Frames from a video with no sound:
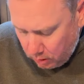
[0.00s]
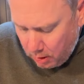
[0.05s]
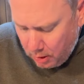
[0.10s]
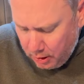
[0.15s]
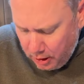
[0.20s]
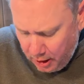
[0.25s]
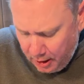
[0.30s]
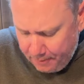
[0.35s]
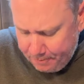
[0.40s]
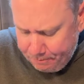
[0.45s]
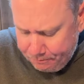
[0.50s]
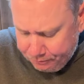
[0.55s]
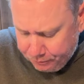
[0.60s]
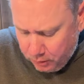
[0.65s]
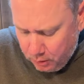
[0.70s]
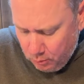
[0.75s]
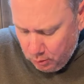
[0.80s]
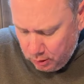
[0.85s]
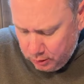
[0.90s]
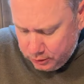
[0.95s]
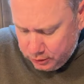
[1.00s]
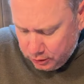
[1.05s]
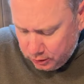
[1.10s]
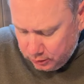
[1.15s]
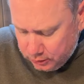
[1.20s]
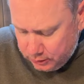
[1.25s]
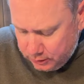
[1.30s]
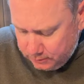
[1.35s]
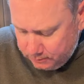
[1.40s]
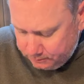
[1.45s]
Yeah, we're
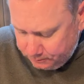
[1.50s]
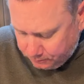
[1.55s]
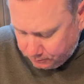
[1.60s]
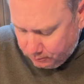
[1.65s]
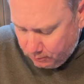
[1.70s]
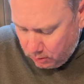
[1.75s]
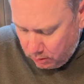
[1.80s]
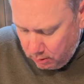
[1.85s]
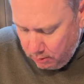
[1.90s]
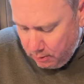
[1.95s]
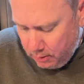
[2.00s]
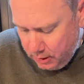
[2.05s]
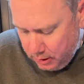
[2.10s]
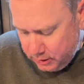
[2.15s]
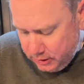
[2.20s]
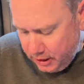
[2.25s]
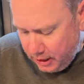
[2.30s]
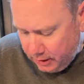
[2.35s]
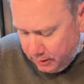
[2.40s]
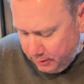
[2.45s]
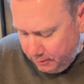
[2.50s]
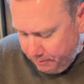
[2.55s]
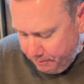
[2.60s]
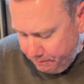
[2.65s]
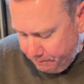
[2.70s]
adults. Exactly.